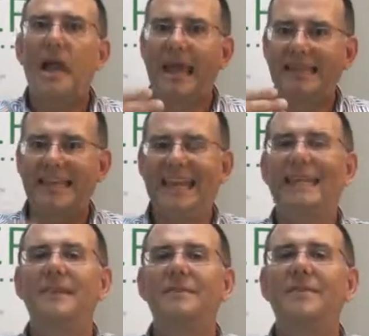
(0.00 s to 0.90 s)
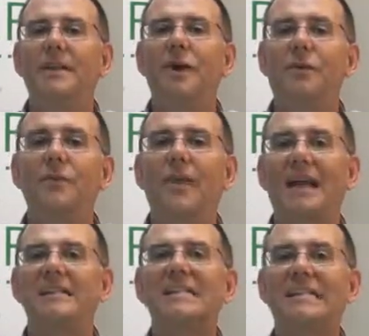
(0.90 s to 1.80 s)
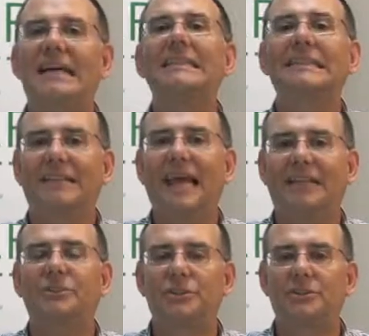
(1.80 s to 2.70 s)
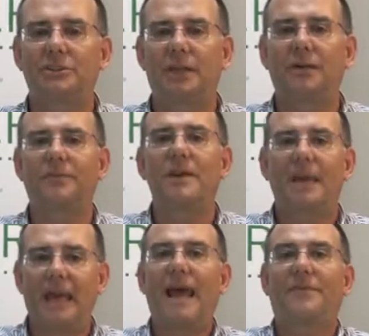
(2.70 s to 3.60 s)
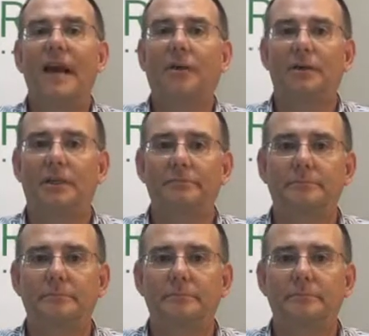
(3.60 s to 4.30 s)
at the end of the video you've actually done the task yourself and have an outcome.